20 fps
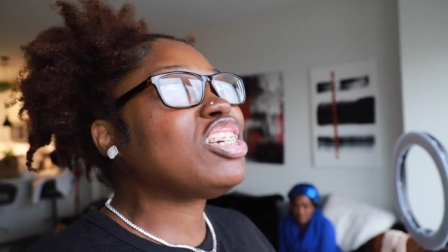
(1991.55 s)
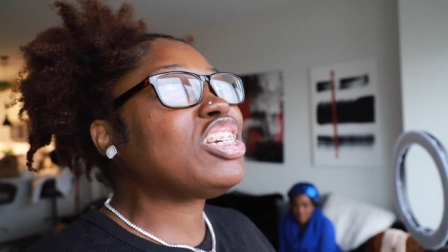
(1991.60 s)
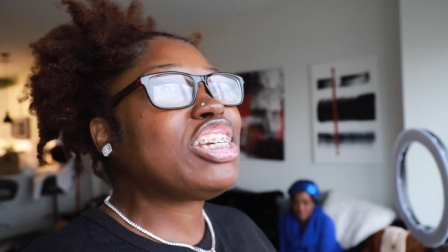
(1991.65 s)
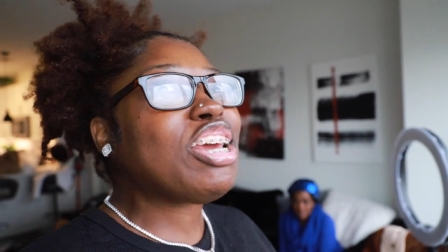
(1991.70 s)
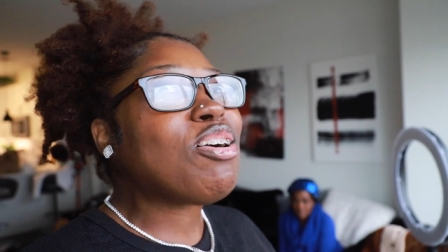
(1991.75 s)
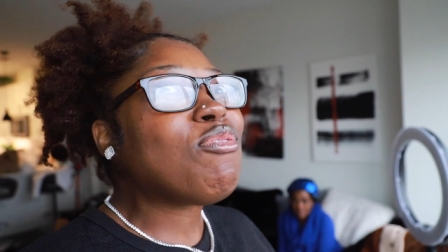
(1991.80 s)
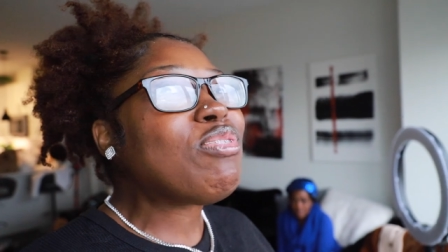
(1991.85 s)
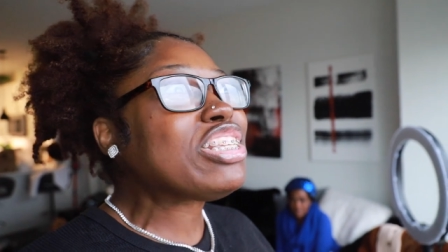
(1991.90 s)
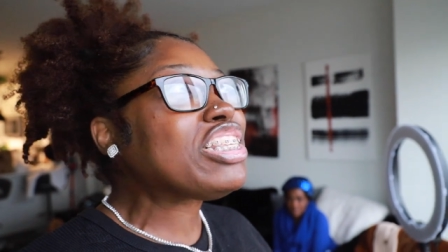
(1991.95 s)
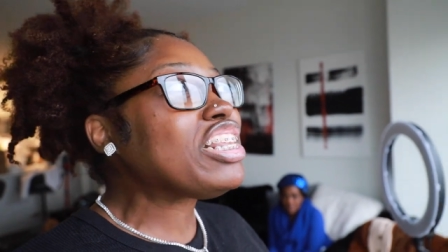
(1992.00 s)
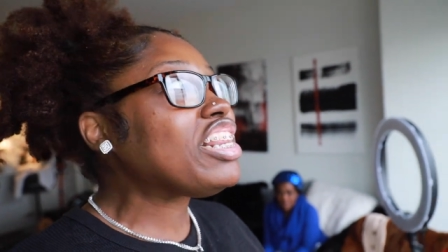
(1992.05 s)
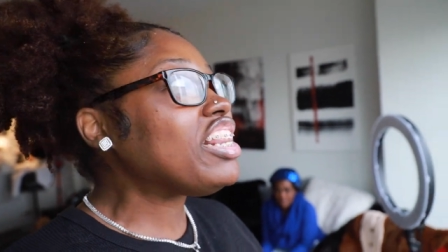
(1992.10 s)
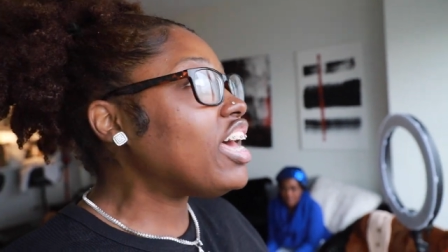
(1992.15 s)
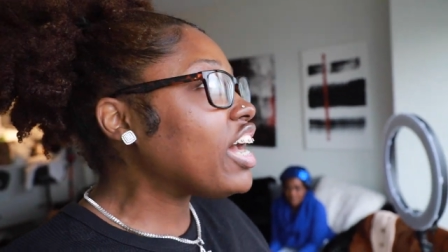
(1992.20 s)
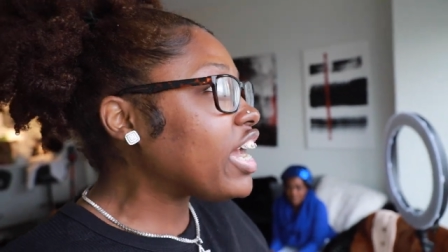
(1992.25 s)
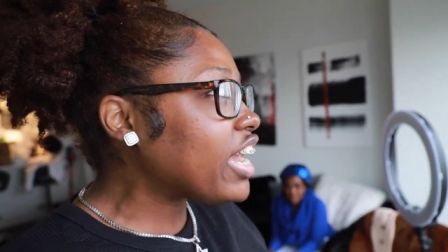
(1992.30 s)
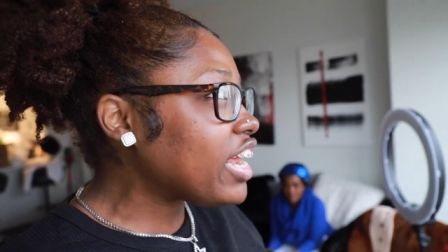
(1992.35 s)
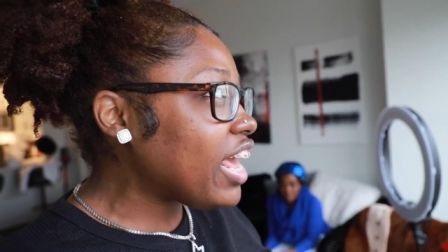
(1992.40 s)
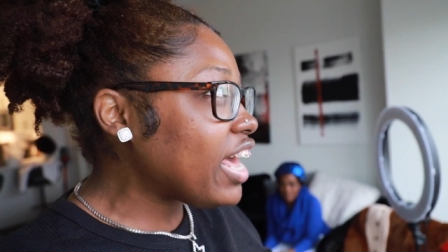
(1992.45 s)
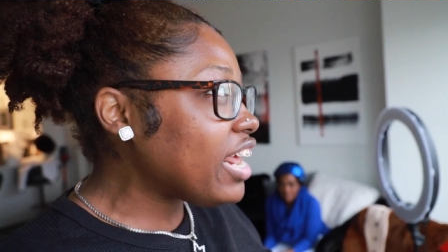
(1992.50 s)
she was
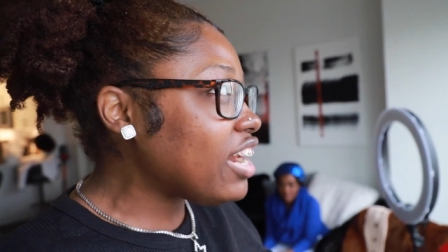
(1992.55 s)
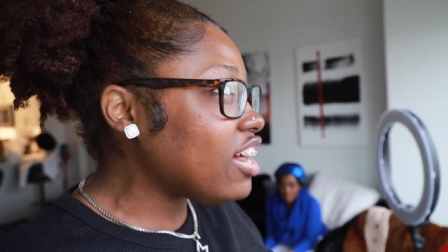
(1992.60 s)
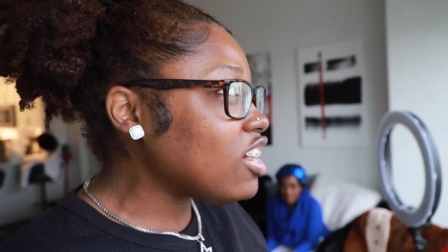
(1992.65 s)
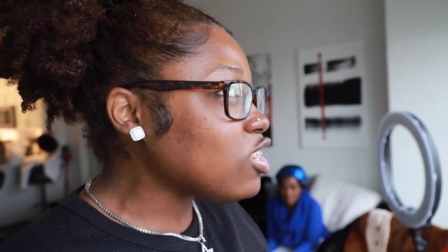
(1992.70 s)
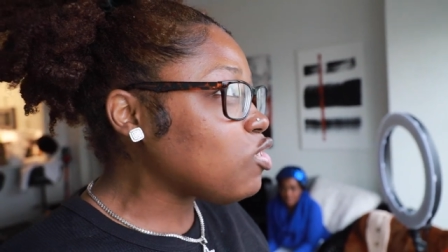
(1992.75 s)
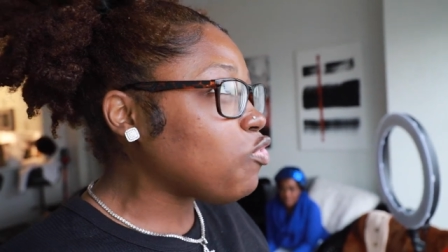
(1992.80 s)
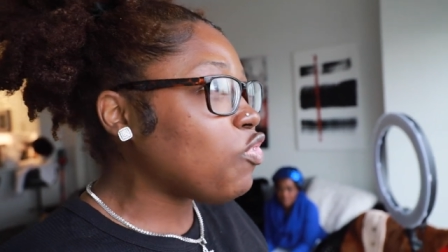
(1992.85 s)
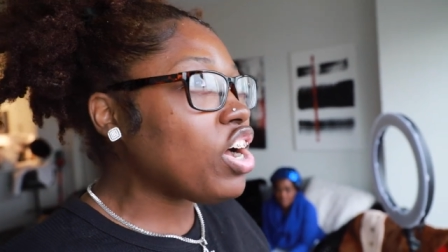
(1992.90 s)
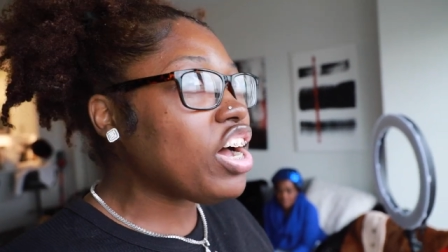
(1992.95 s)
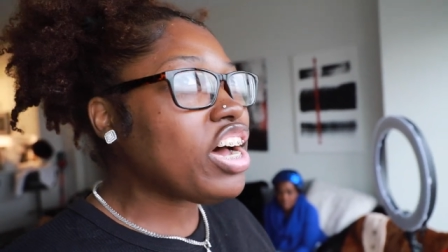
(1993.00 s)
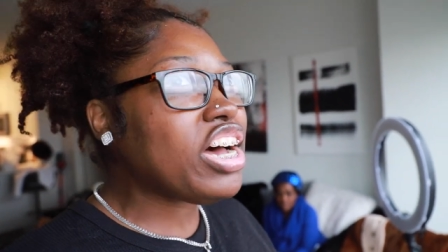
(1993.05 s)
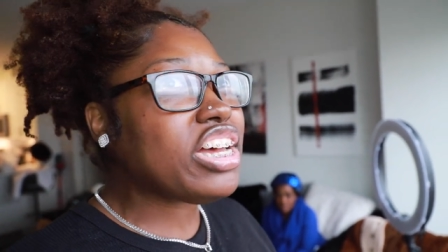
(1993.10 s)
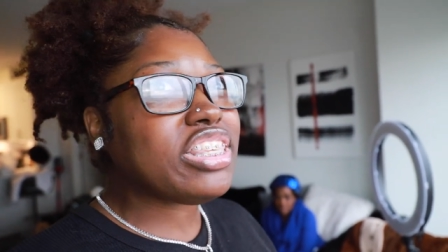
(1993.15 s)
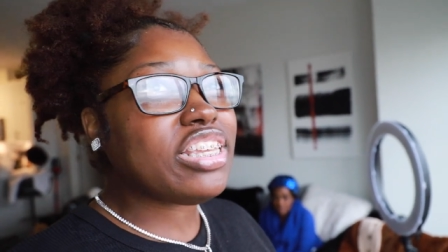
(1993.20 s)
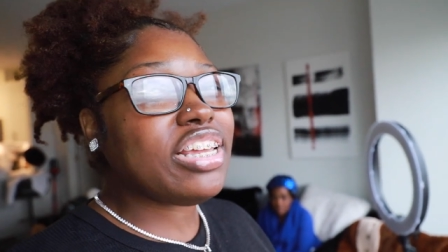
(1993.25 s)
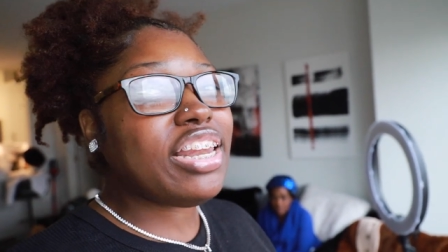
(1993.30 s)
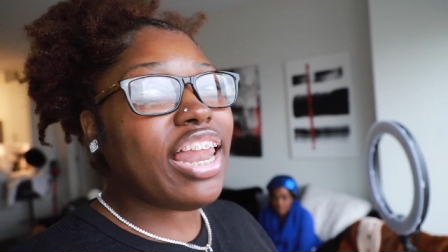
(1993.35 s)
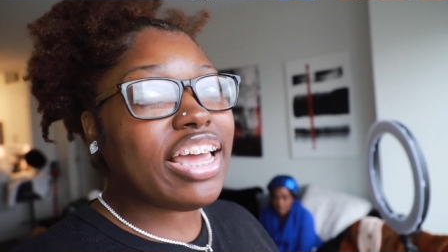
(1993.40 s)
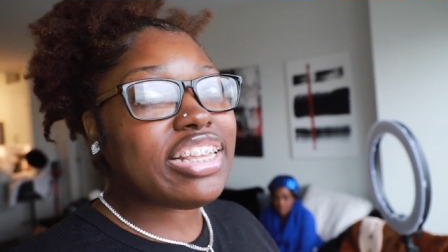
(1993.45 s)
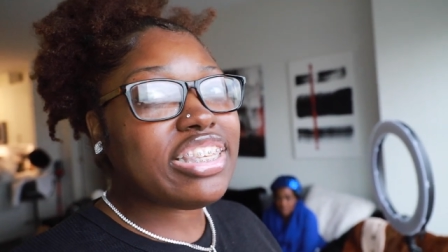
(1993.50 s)
looking at us for
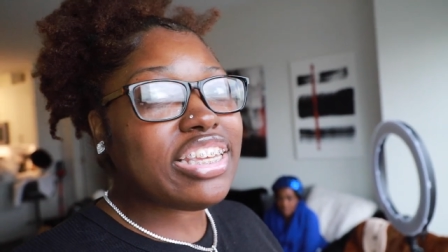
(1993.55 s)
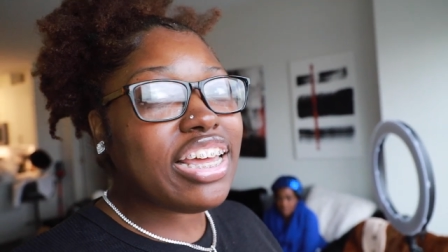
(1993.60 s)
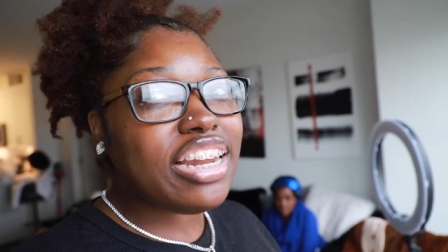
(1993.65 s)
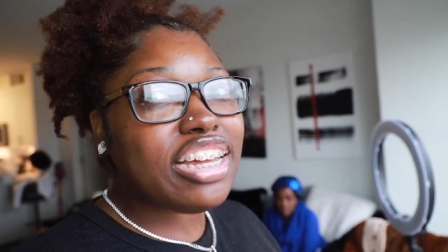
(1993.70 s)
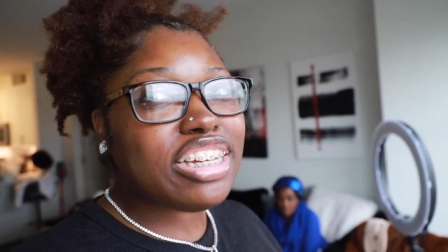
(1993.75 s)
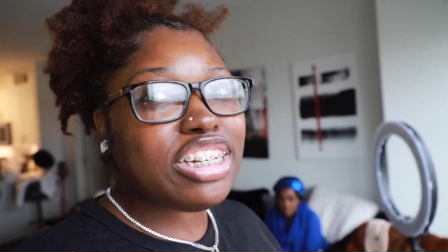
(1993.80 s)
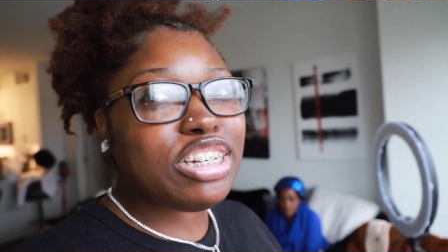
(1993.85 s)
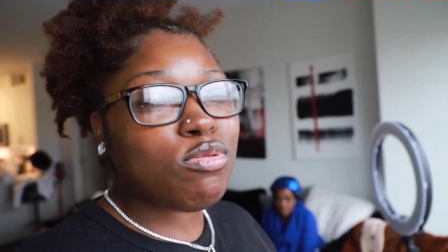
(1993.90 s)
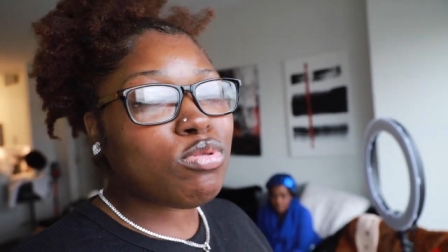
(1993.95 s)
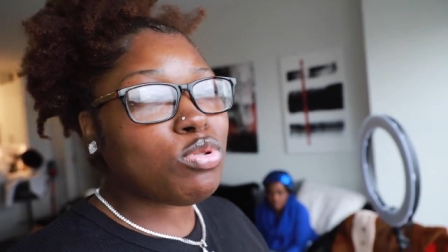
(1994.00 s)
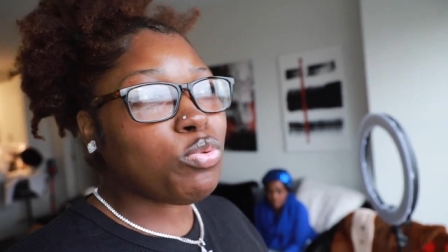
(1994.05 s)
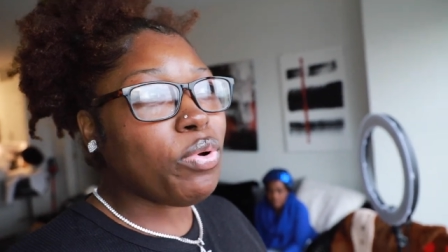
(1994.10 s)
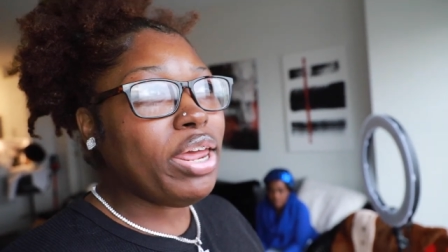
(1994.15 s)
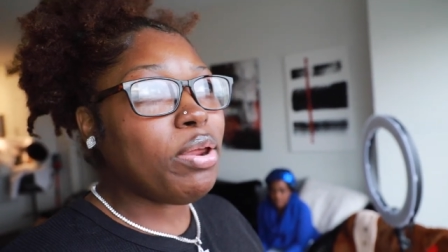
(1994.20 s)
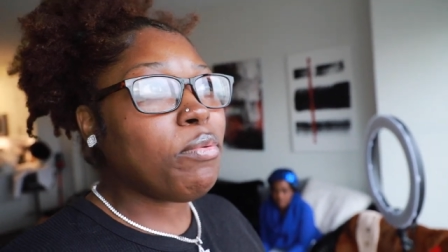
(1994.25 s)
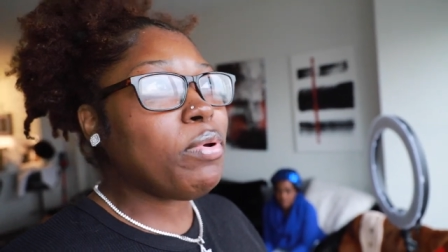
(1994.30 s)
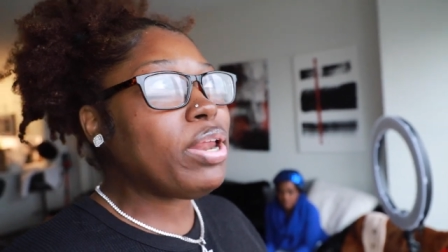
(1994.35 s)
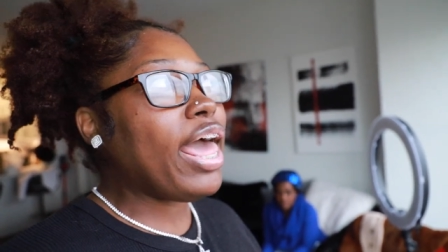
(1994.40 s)
us to, like, tell us she was ready.